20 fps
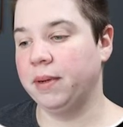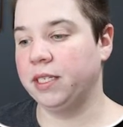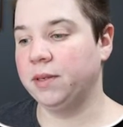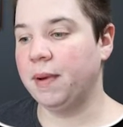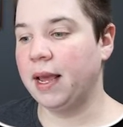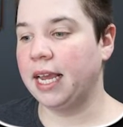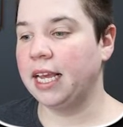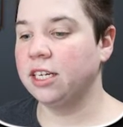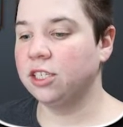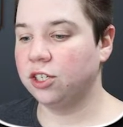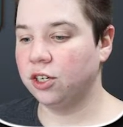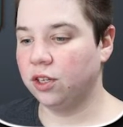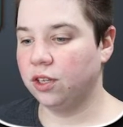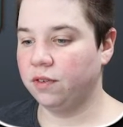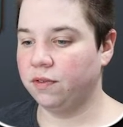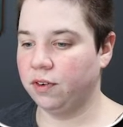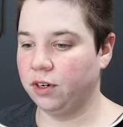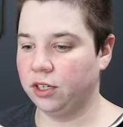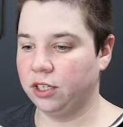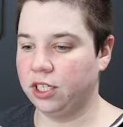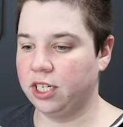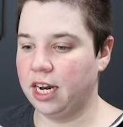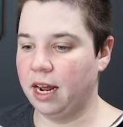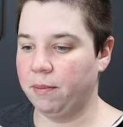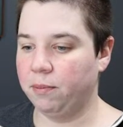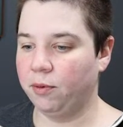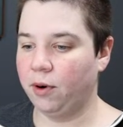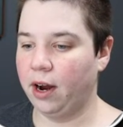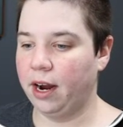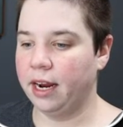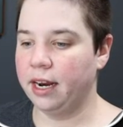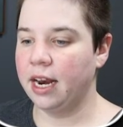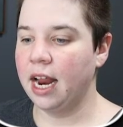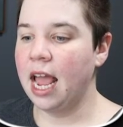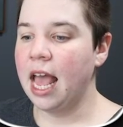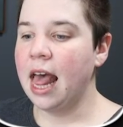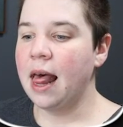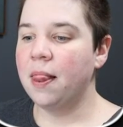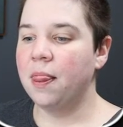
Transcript: It's making sure the first step ran.